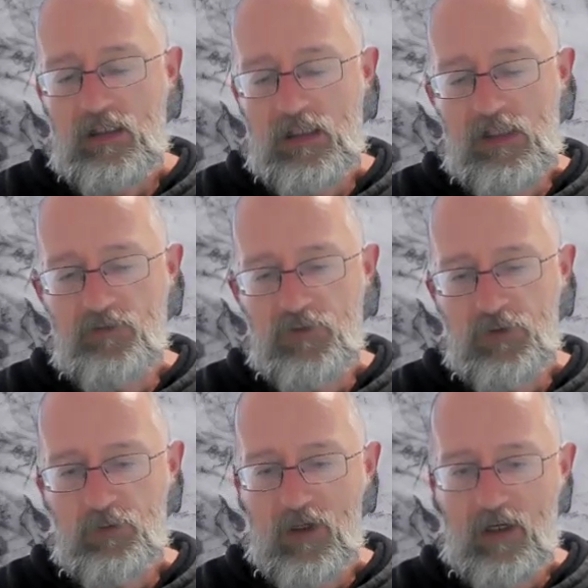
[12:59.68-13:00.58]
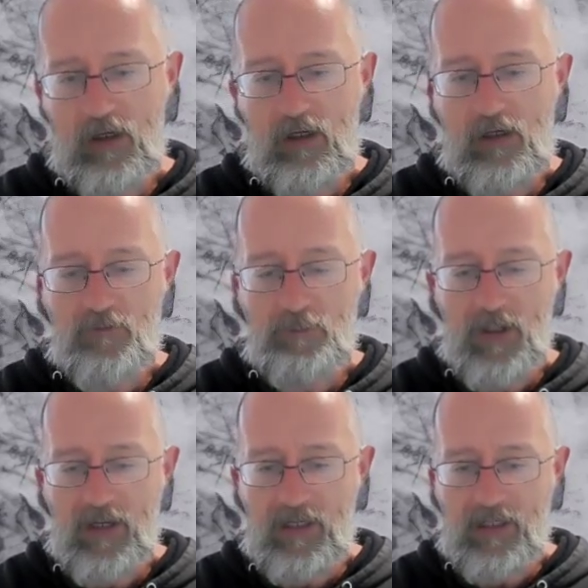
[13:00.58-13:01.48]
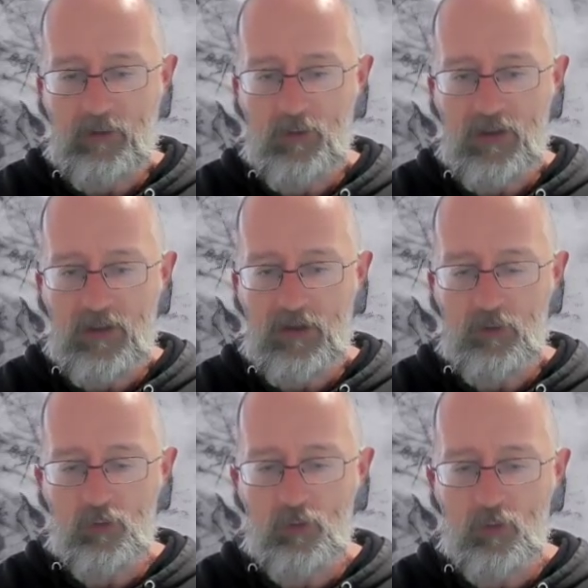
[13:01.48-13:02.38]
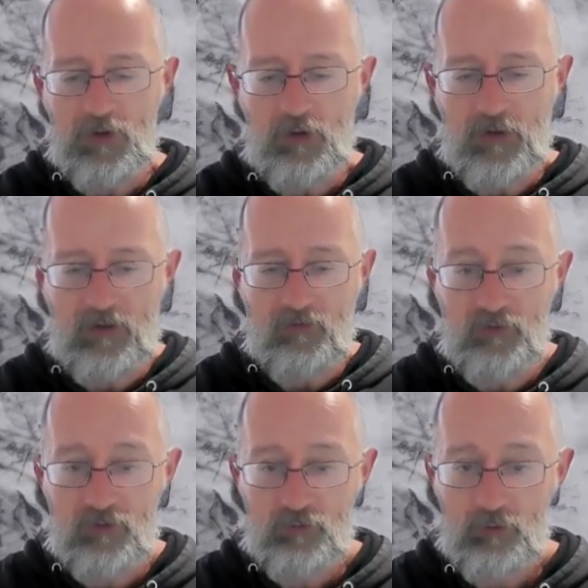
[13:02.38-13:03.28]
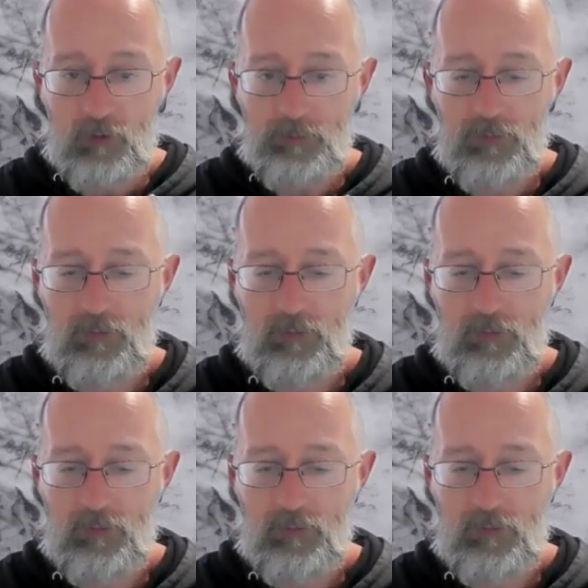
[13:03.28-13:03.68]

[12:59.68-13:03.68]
If you have pain where you get a foot drop